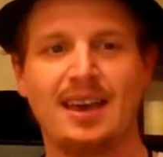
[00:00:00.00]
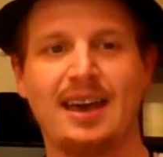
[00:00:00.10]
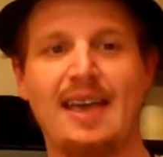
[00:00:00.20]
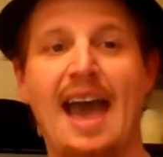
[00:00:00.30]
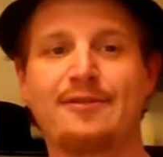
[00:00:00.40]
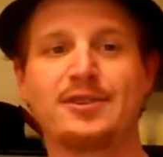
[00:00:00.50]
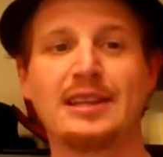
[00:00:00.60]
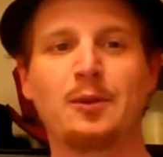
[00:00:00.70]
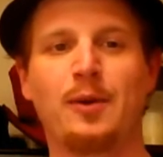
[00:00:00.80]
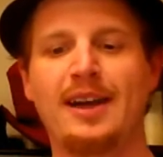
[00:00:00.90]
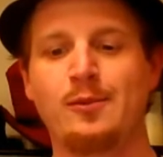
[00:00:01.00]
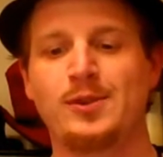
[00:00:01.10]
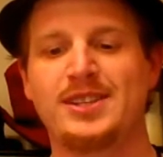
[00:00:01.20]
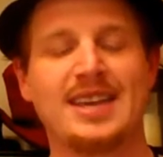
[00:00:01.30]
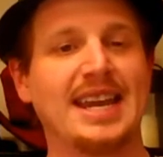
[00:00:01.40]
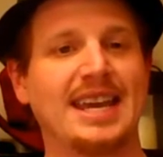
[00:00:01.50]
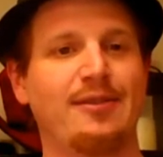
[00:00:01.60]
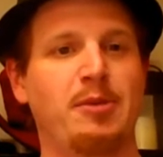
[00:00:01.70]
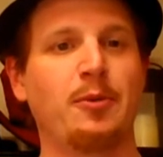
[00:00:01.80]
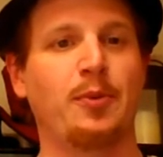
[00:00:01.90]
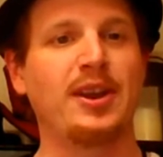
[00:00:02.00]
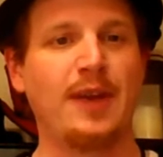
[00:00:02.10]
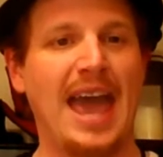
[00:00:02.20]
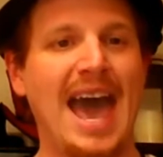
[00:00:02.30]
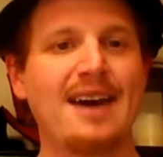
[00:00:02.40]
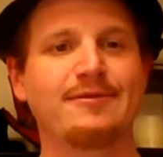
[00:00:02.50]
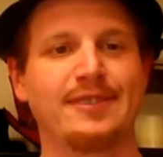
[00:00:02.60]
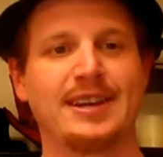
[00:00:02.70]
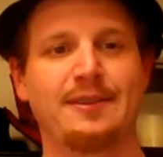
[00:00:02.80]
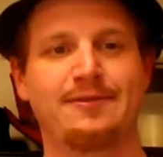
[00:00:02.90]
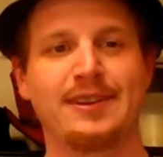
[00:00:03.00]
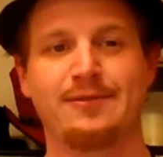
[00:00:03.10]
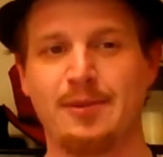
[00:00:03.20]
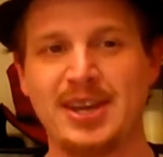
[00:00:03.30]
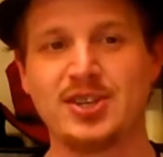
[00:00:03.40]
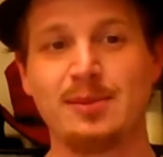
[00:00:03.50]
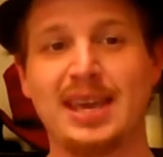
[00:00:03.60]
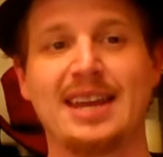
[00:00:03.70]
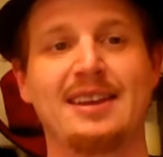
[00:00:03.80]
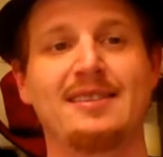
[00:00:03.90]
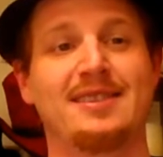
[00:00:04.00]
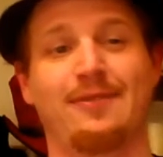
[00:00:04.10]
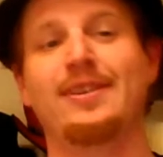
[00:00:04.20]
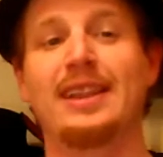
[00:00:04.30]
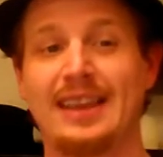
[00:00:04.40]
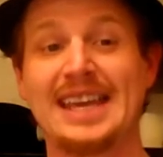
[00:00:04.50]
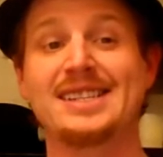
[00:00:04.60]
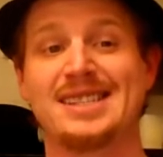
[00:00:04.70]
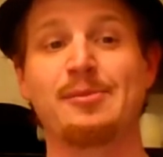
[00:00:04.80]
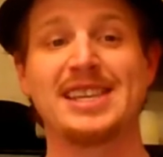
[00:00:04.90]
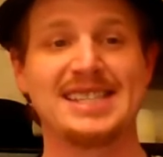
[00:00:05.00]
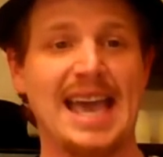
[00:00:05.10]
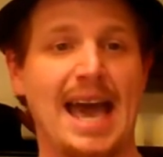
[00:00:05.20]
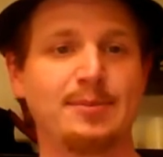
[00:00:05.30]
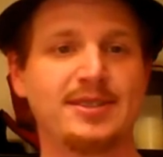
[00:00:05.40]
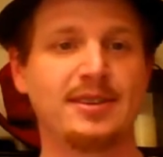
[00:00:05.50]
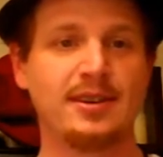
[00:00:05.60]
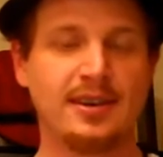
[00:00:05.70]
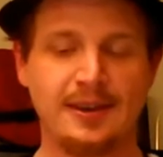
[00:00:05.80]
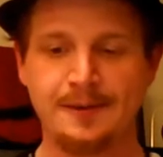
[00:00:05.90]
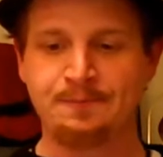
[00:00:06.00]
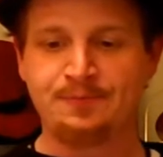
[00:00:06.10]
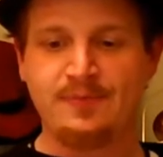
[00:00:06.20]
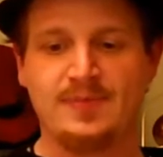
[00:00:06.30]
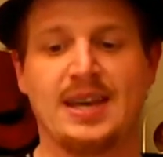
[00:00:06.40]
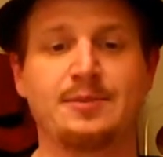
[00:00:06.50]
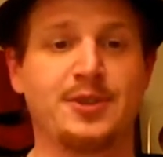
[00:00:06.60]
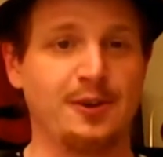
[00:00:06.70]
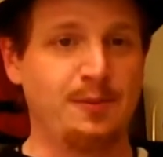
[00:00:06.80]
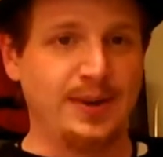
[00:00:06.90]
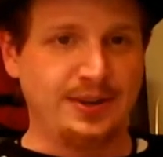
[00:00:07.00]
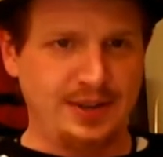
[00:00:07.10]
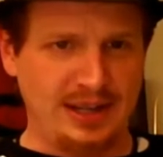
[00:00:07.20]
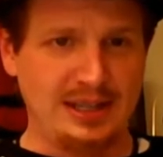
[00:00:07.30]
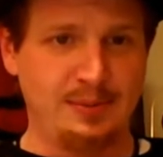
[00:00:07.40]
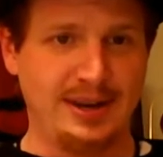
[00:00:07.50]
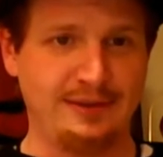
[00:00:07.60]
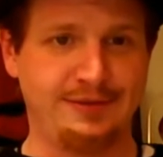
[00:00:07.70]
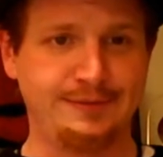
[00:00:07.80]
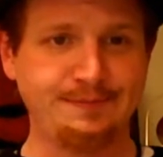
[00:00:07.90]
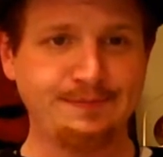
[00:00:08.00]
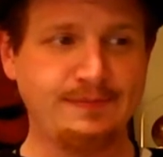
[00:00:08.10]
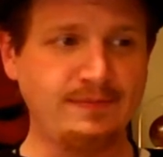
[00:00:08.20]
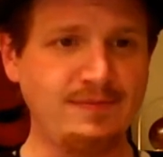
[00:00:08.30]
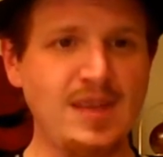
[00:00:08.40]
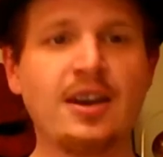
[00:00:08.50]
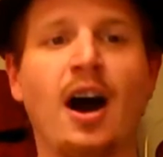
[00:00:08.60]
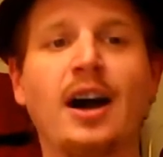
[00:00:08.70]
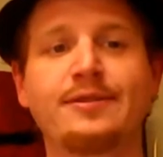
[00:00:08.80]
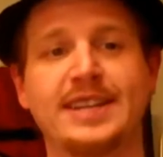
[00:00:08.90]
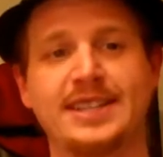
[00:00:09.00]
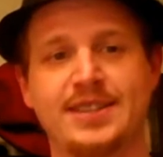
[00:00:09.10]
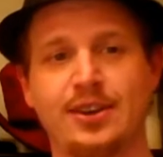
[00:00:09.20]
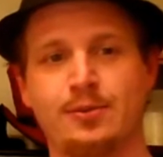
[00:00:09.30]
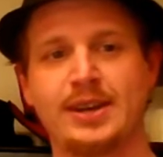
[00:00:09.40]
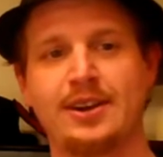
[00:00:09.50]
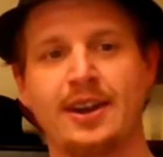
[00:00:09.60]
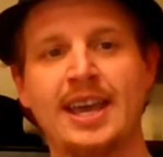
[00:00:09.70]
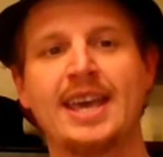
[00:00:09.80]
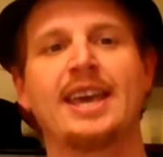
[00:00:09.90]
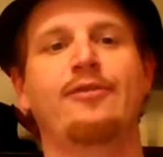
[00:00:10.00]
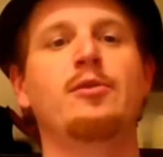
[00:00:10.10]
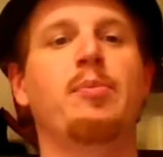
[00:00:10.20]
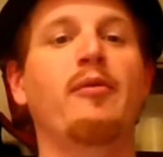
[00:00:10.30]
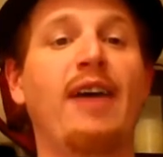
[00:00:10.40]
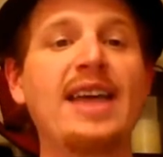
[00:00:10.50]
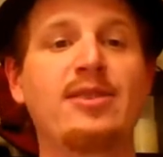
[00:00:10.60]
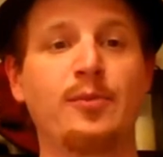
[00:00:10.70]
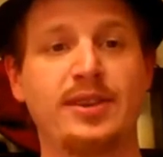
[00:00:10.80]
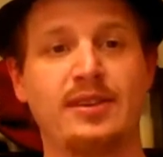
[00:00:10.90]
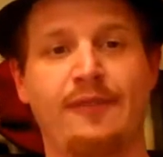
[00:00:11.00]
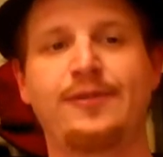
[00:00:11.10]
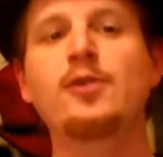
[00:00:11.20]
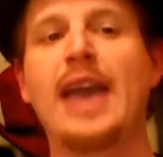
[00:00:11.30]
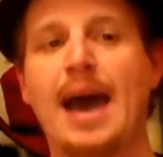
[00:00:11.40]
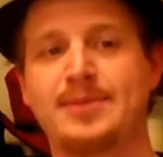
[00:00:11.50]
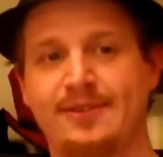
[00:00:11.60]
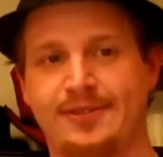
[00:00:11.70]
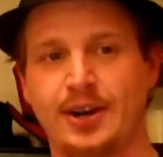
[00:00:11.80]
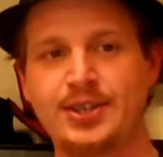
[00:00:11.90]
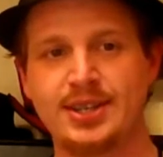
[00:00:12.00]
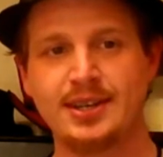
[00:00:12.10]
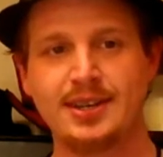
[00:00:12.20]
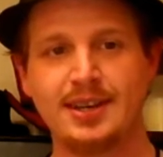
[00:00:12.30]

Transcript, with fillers: Uh, after a little while, we just kind of give up hope. We don't have enough information to begin in, to fill in some of these gaps. Um, so you build a little bit of confidence in your reader. If you provide them with a few gaps at first,